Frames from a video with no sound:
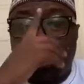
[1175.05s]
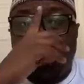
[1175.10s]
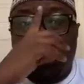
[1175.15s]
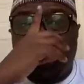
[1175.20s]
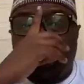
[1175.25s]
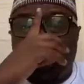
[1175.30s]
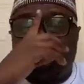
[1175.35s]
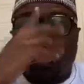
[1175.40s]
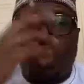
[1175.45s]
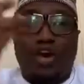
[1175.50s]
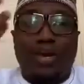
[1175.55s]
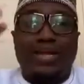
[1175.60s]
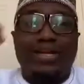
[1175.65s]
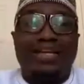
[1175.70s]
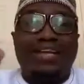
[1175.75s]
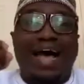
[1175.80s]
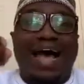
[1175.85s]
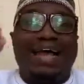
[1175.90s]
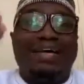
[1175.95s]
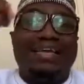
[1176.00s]
it is already
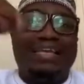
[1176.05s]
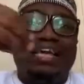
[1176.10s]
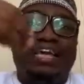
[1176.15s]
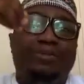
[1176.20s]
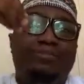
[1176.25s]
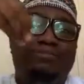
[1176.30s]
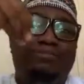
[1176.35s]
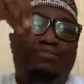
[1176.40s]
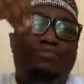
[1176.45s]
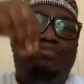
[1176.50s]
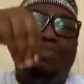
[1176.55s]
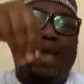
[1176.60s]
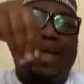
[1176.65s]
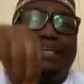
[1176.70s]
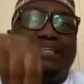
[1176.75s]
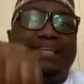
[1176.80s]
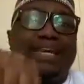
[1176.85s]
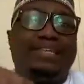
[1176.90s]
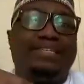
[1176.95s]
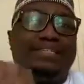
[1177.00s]
an
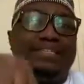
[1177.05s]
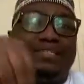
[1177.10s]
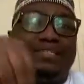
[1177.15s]
embedded,